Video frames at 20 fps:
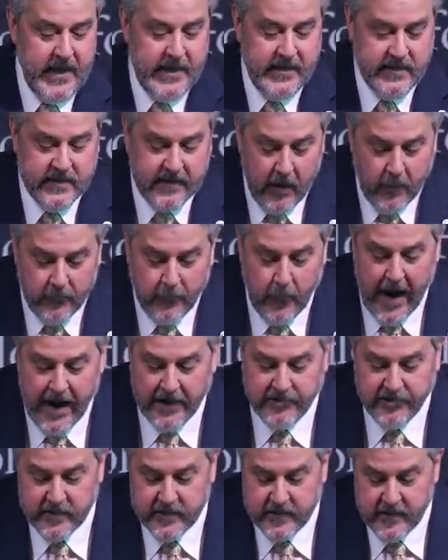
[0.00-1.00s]
And self
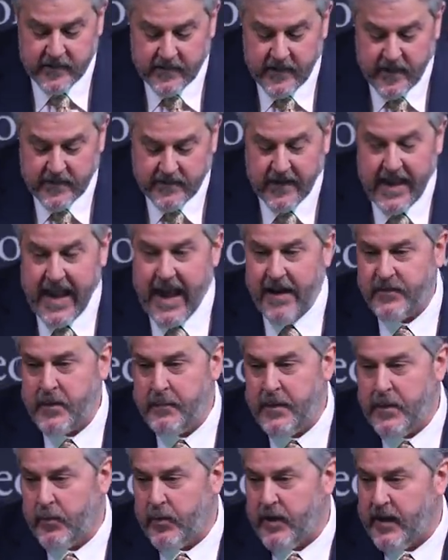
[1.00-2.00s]
righteousness doesn't have
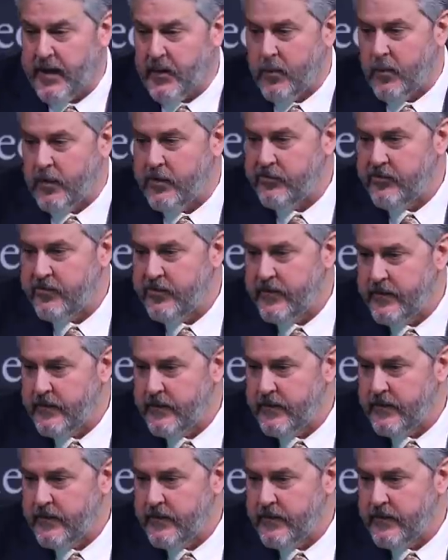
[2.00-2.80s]
to be relinquished.